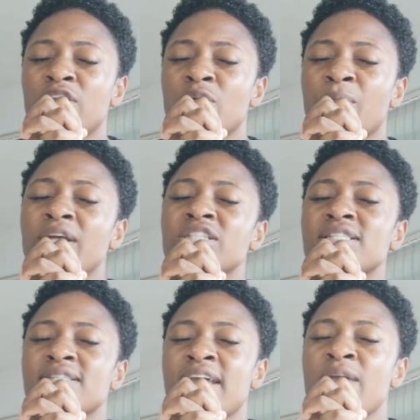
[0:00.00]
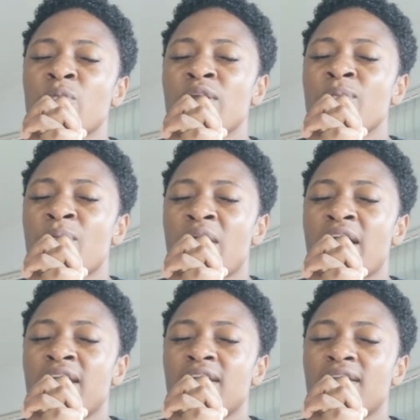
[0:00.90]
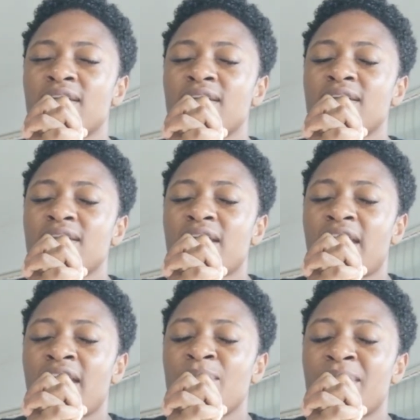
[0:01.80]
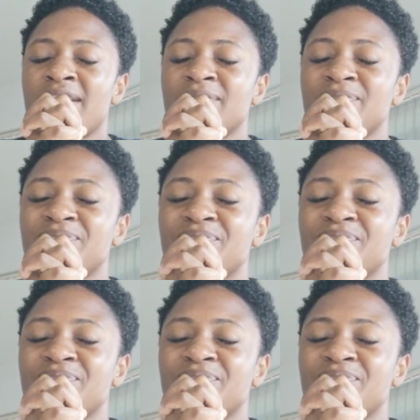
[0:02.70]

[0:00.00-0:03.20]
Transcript: In your precious name we pray, amen.